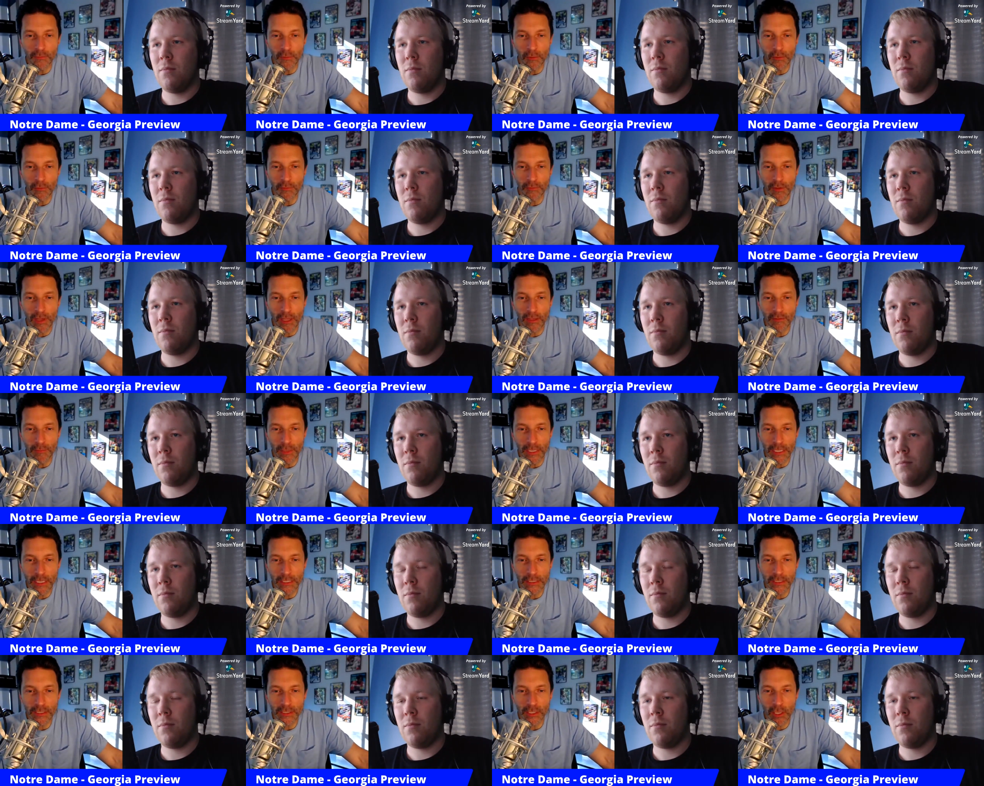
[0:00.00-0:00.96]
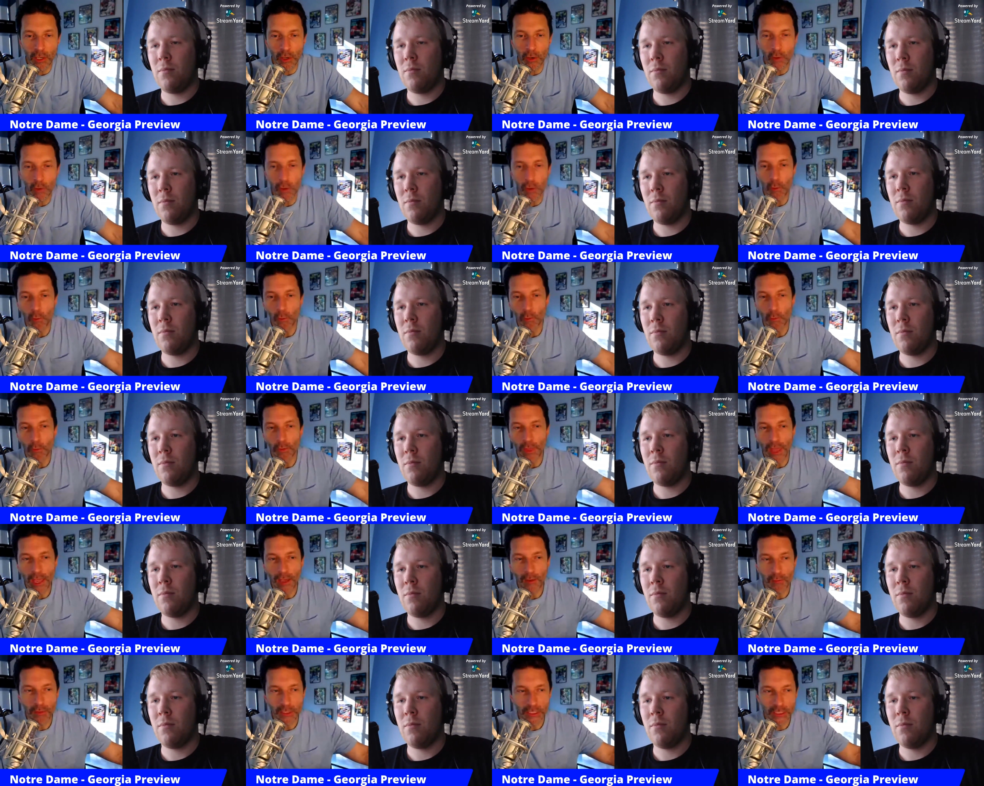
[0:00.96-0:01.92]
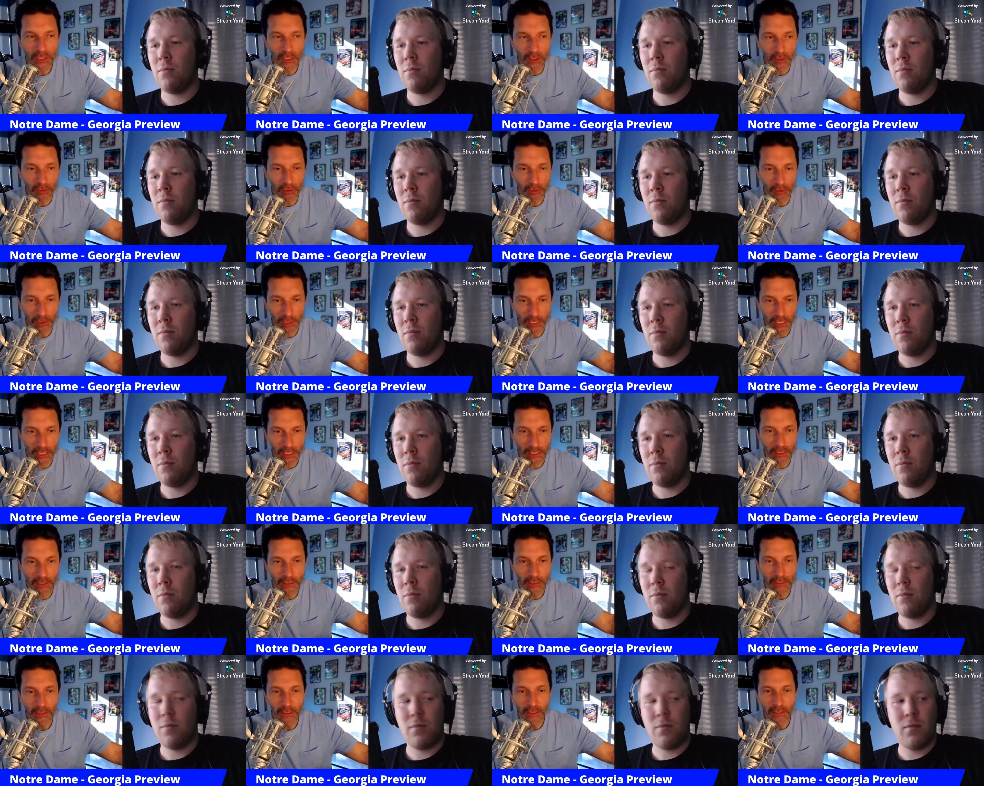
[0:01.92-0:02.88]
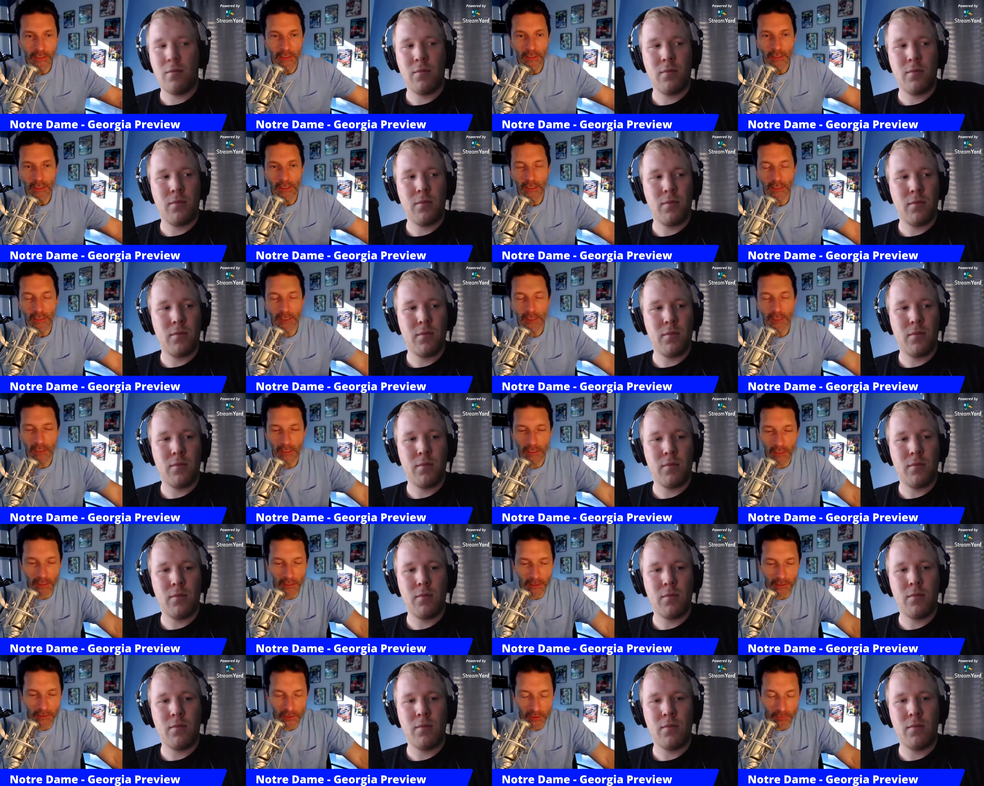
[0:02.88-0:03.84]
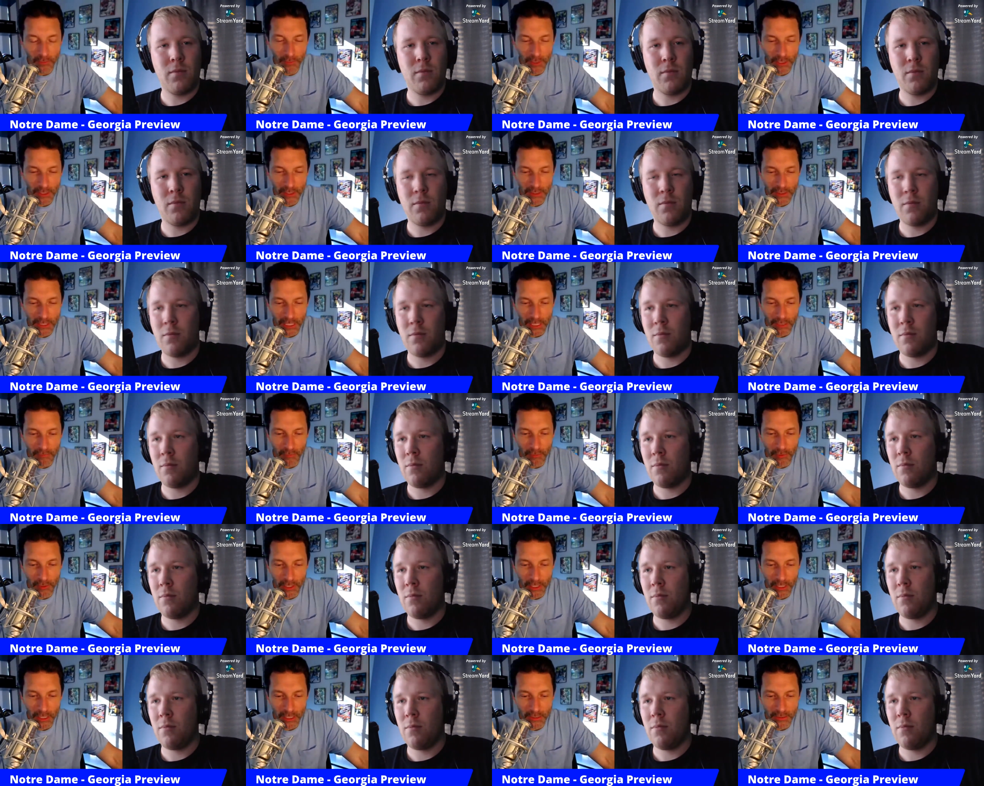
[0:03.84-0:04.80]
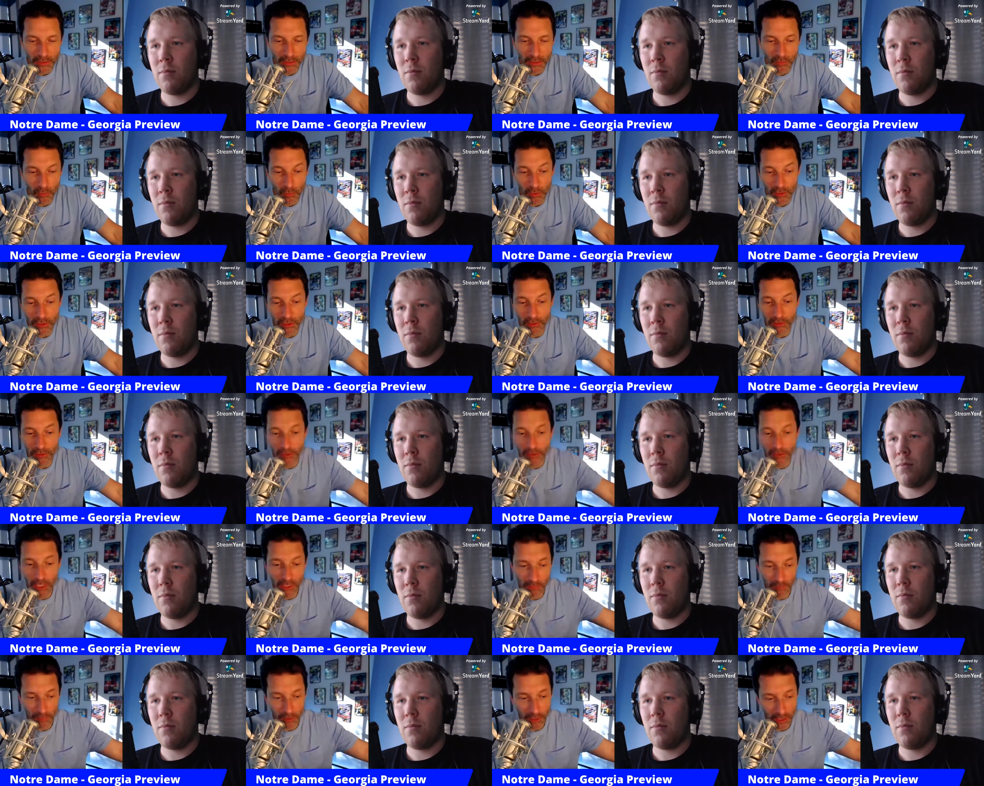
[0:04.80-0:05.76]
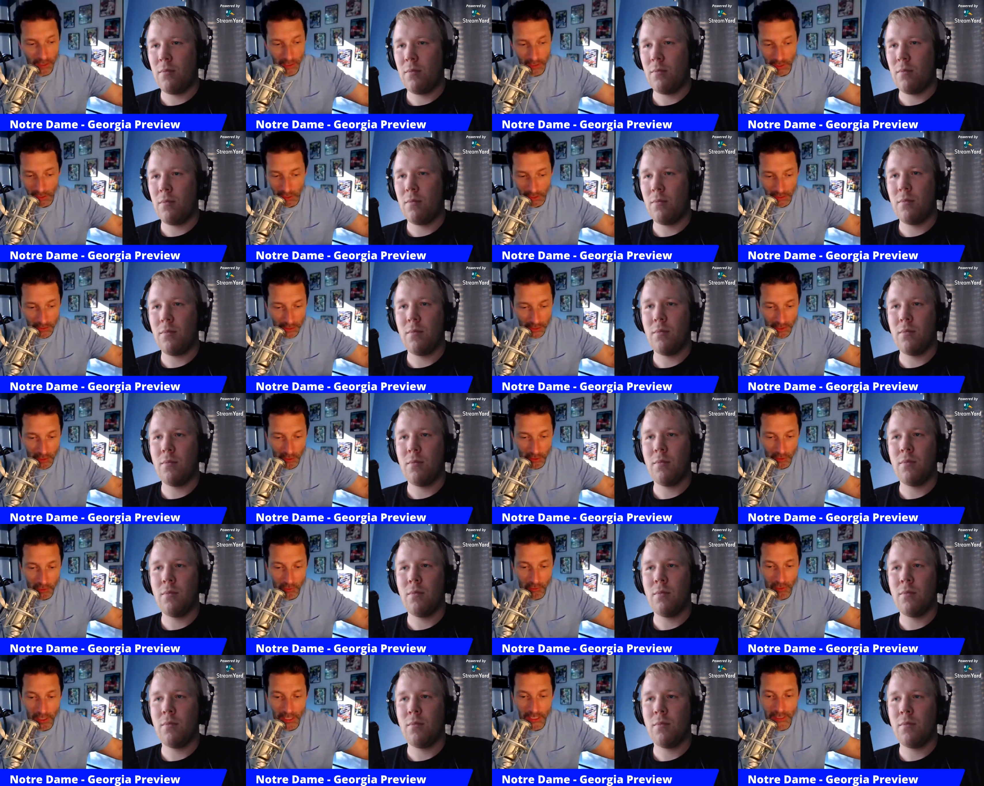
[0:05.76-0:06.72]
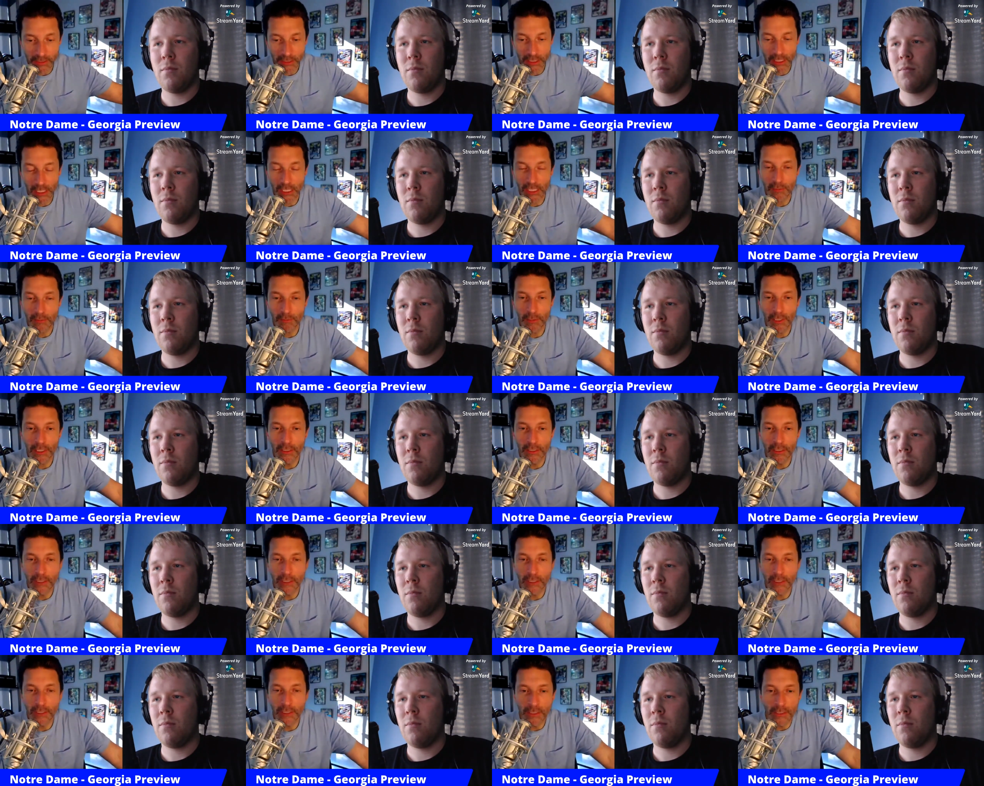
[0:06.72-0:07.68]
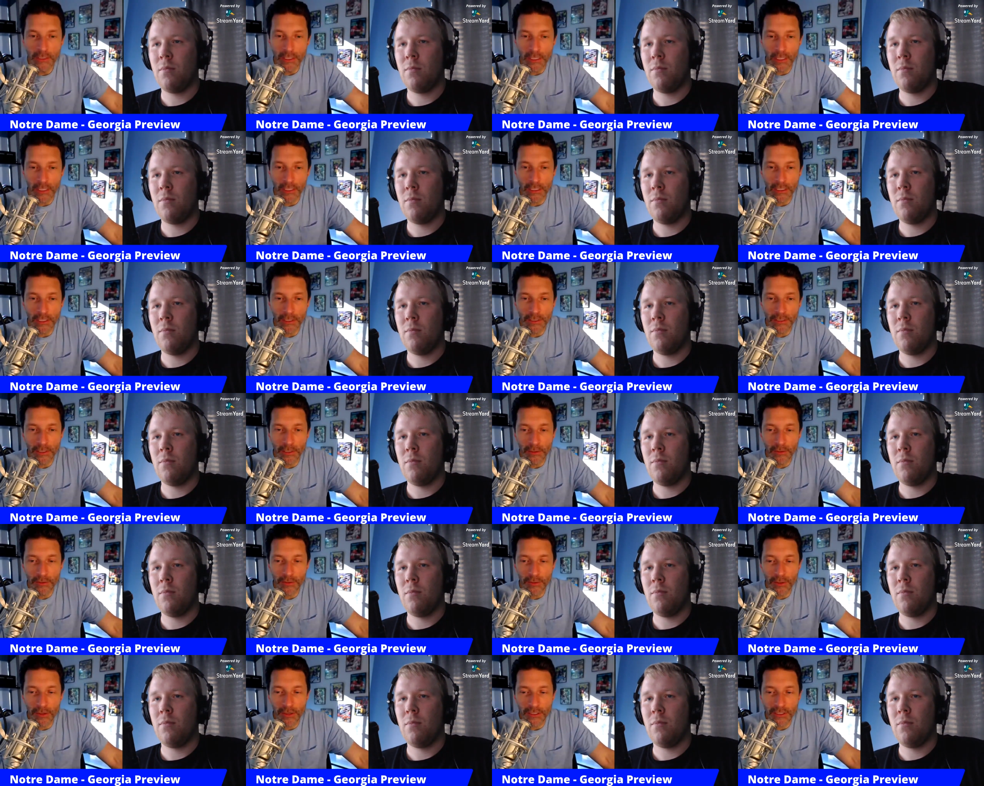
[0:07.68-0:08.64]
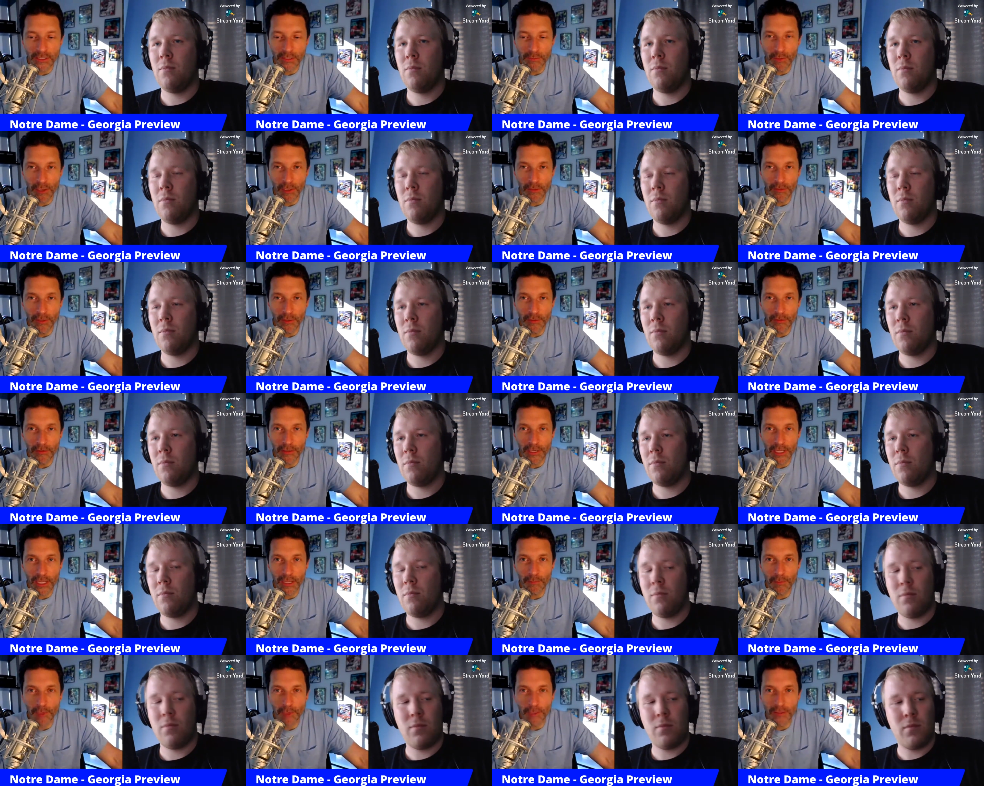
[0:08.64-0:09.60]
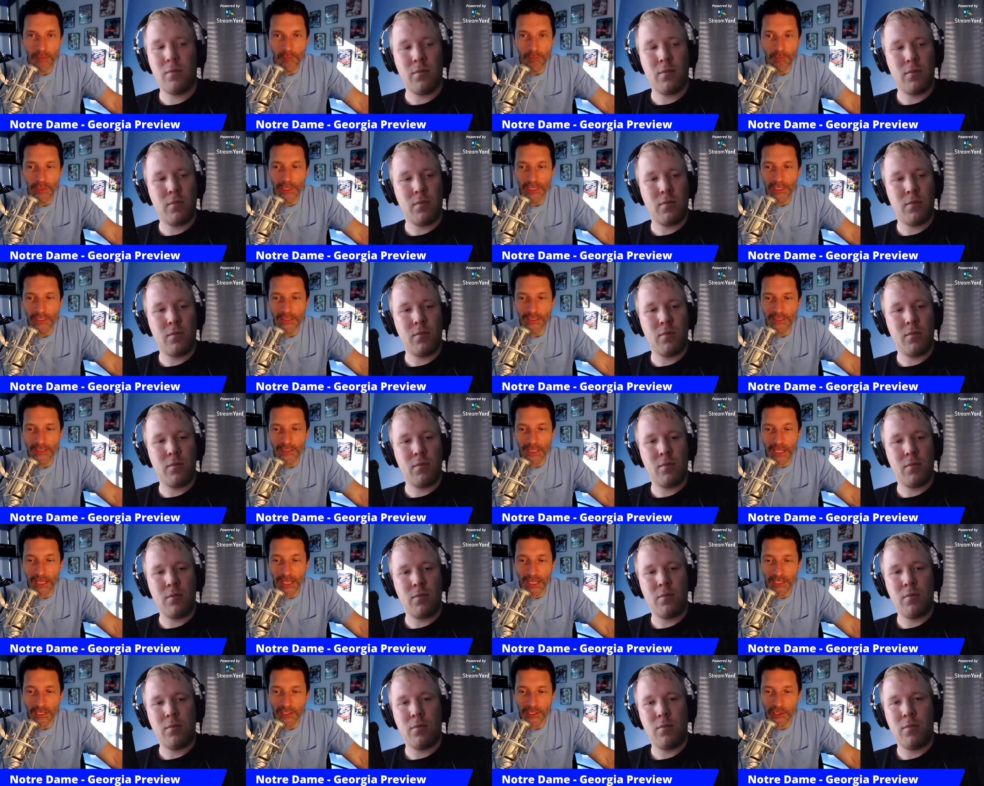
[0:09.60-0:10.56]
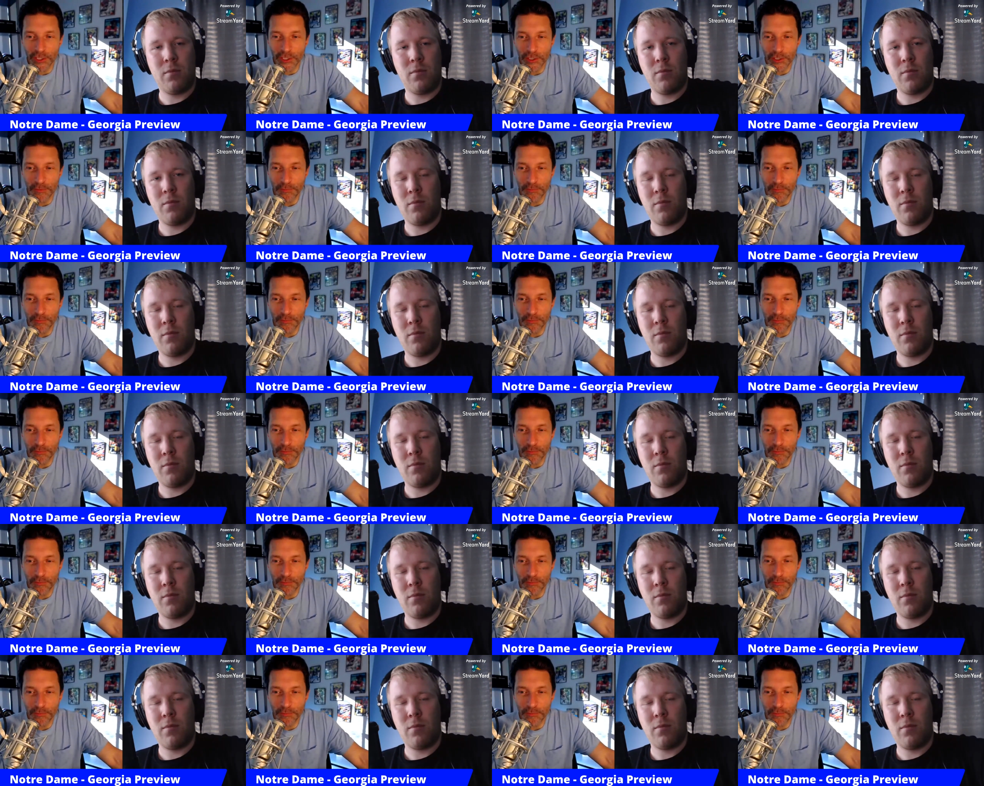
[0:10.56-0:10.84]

Speaker 1: or 5 minutes. So that was certainly a tremendous effort against what turned out to be a near great team. Your thoughts about Notre Dame on the big stage?